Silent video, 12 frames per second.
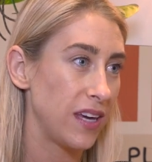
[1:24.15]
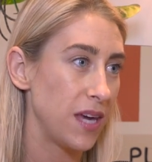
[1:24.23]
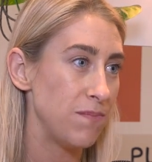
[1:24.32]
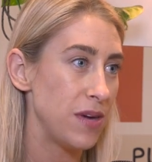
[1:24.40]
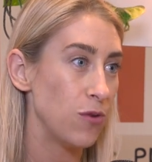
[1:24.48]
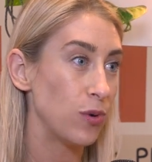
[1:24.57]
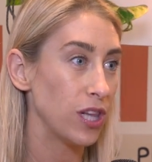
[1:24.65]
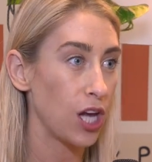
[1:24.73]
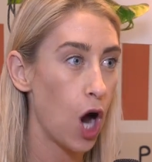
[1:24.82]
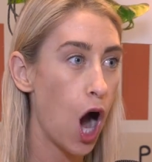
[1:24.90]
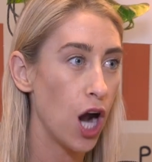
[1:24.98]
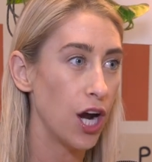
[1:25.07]
it can be
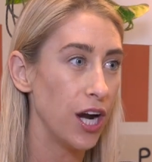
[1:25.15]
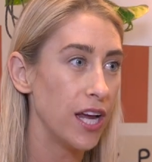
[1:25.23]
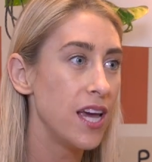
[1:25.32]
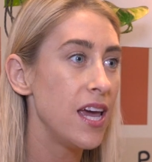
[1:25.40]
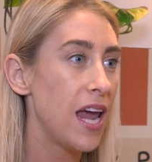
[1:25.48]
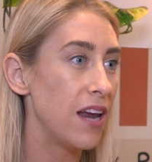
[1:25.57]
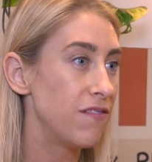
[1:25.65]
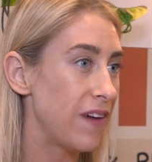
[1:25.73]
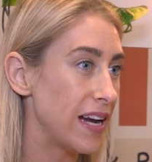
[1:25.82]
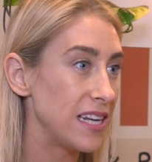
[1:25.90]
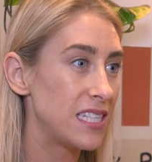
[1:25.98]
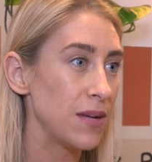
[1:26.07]
really hard in
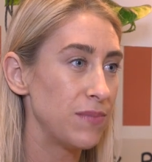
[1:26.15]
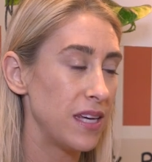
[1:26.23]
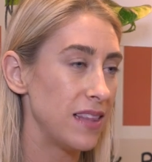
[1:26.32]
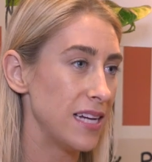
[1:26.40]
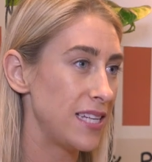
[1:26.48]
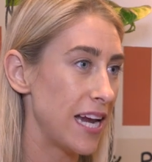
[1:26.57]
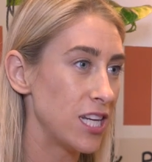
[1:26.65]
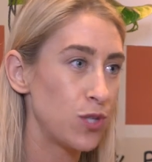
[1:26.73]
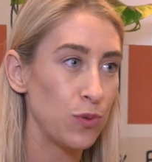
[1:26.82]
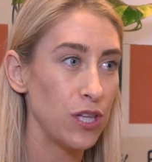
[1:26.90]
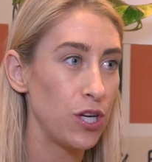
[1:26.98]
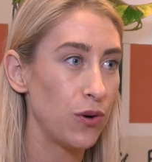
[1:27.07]
finding something that
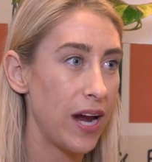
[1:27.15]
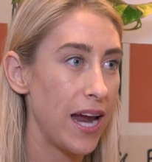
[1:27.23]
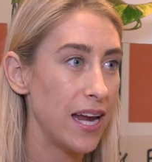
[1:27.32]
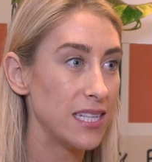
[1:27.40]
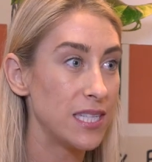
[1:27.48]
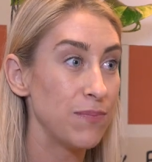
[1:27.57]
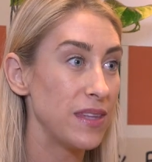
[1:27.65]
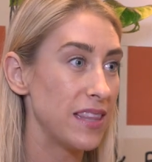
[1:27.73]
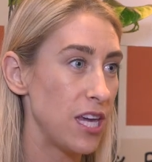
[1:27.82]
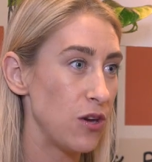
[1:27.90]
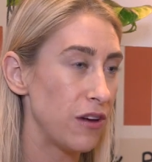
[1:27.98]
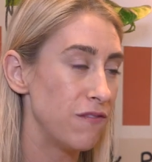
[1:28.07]
tastes really great and something
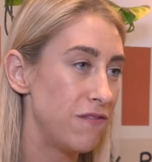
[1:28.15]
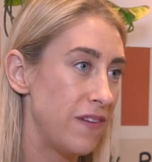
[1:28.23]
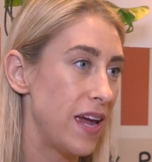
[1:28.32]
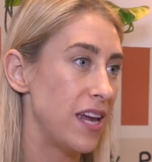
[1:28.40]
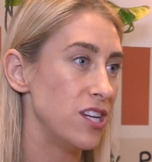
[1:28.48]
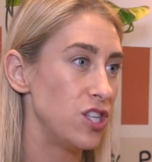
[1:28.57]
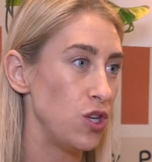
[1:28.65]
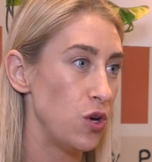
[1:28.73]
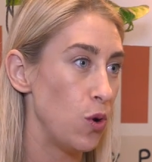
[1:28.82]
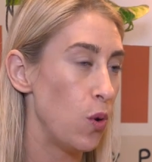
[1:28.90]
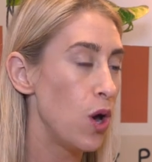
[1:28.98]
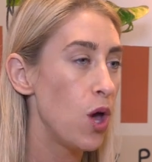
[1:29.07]
that you can fit
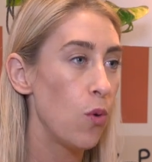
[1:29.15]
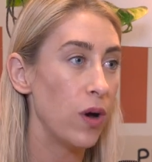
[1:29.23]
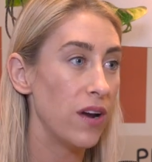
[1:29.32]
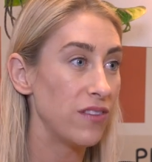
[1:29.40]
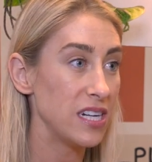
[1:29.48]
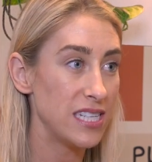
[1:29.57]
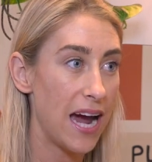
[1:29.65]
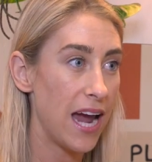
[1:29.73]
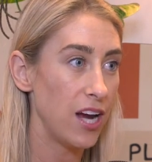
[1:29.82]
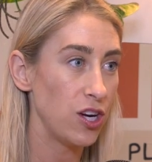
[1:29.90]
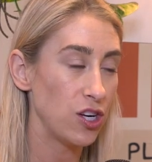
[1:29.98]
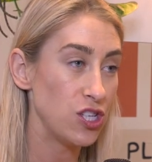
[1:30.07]
into whatever
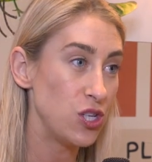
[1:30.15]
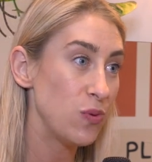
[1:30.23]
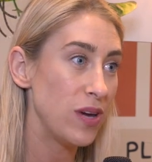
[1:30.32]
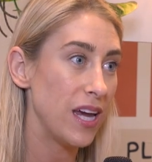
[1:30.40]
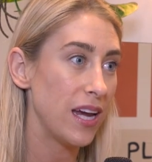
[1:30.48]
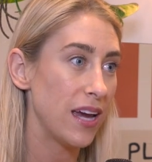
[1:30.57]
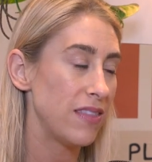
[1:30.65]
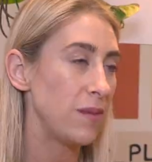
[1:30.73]
diet you're doing. I